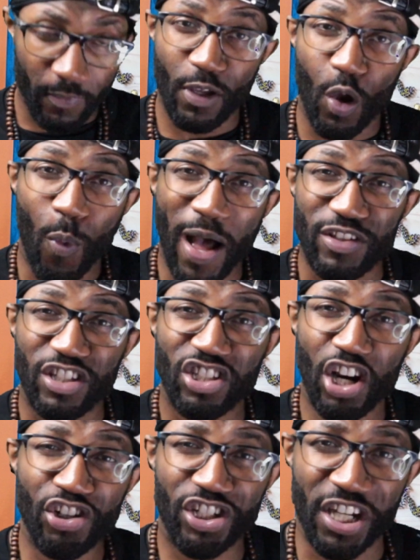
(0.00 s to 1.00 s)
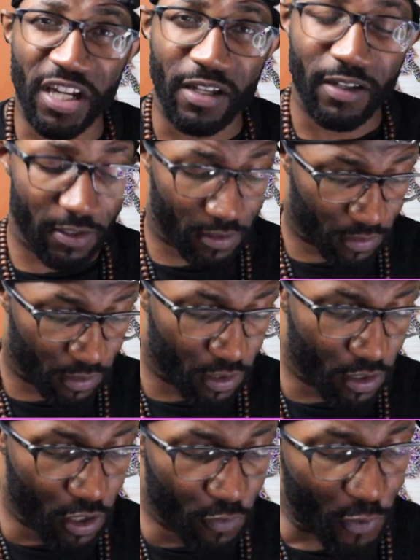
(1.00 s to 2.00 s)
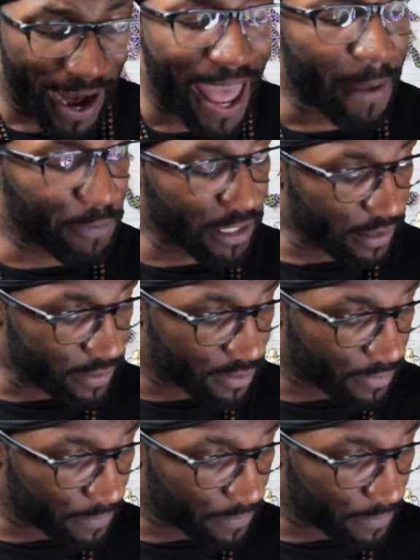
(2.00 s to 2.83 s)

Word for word: while searching for happiness.